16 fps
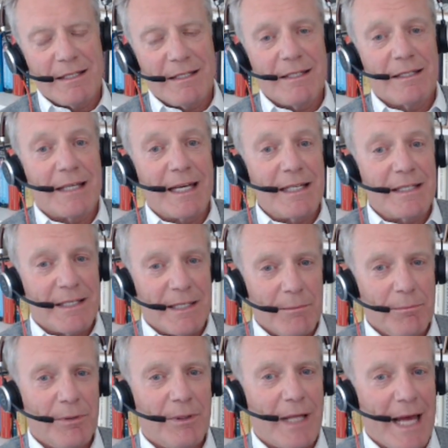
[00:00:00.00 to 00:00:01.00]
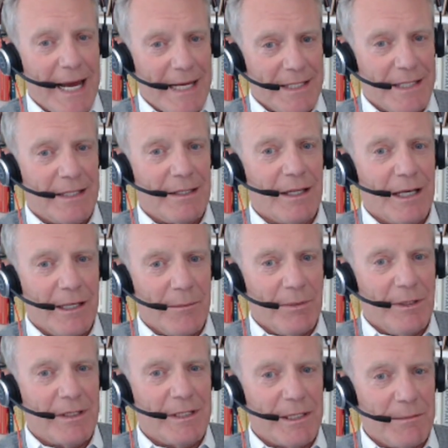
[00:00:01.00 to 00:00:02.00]
This is a simple asset
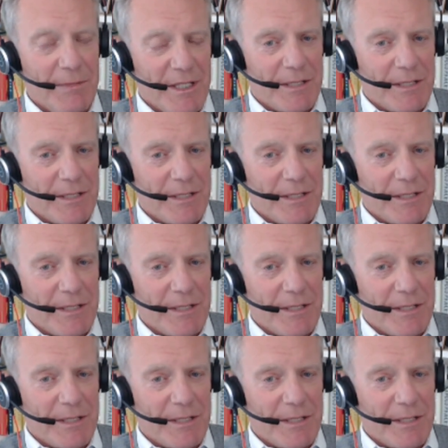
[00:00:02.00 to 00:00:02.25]
liability